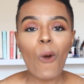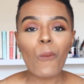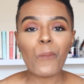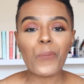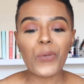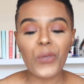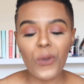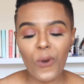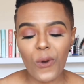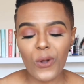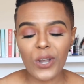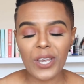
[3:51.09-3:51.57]

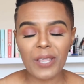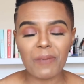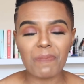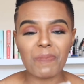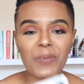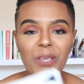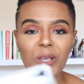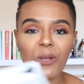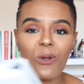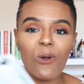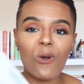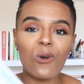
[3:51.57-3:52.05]
purely
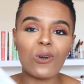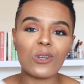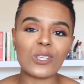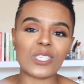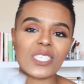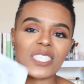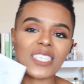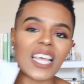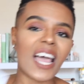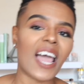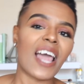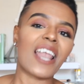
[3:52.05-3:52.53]

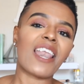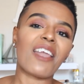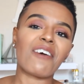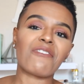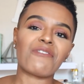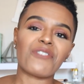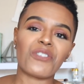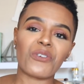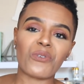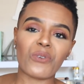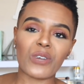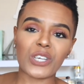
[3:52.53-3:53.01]
because I
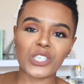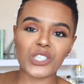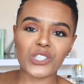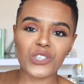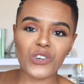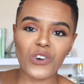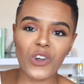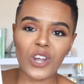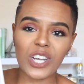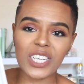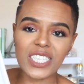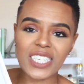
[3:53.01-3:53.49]
love the
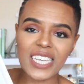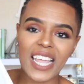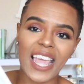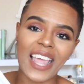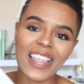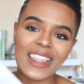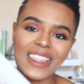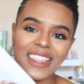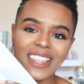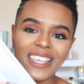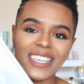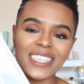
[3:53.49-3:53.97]
restaurant,
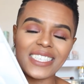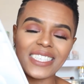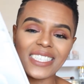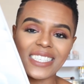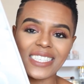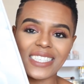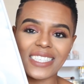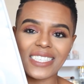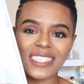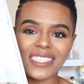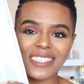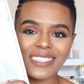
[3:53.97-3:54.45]
and
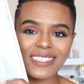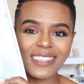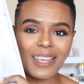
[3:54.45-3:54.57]
this,